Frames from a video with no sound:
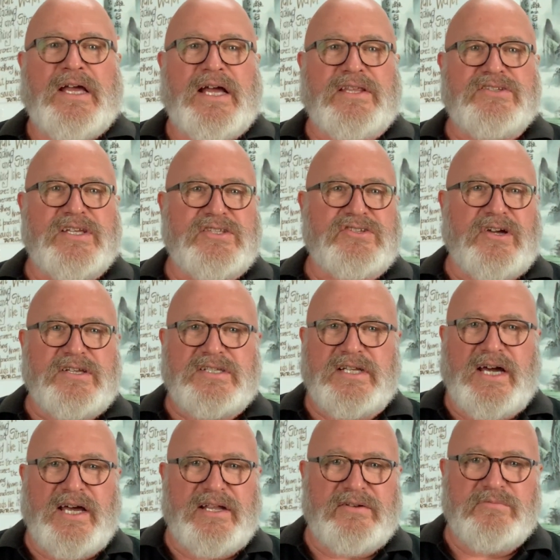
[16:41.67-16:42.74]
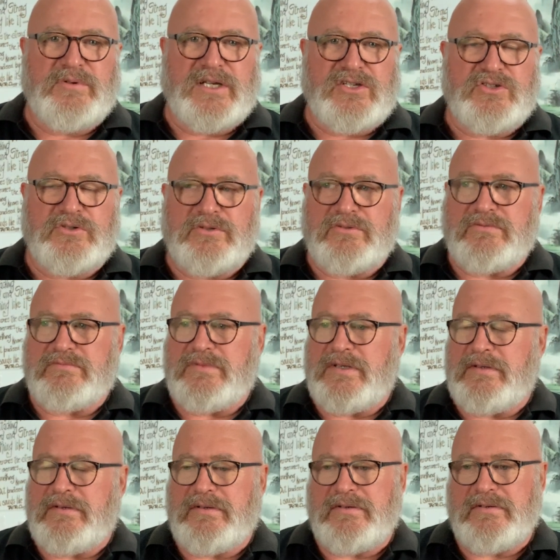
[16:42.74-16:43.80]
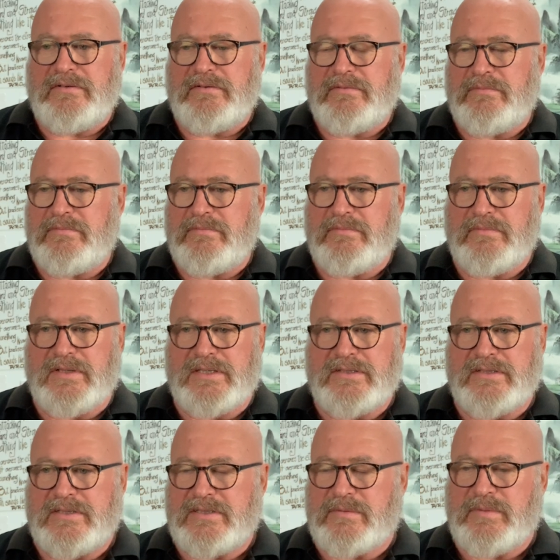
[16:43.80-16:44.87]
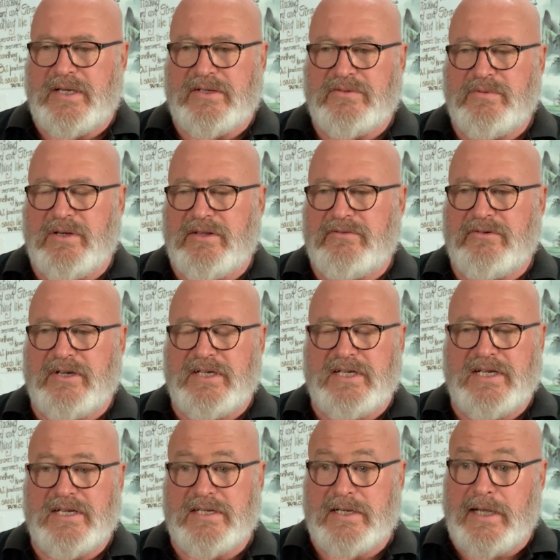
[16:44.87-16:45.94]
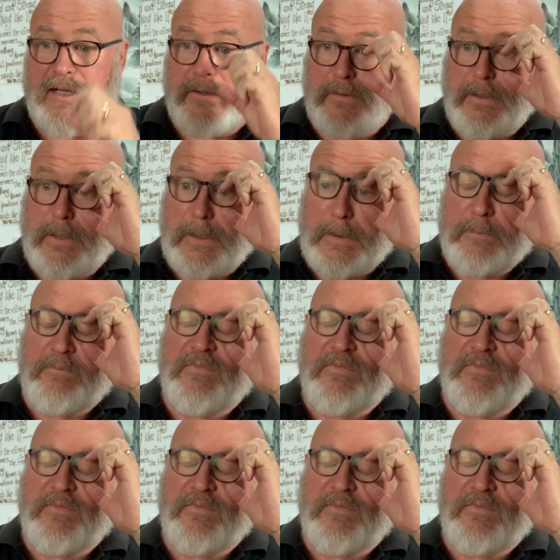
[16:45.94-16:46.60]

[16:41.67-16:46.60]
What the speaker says: And since I started Wing Chun, it's just about 23 years now,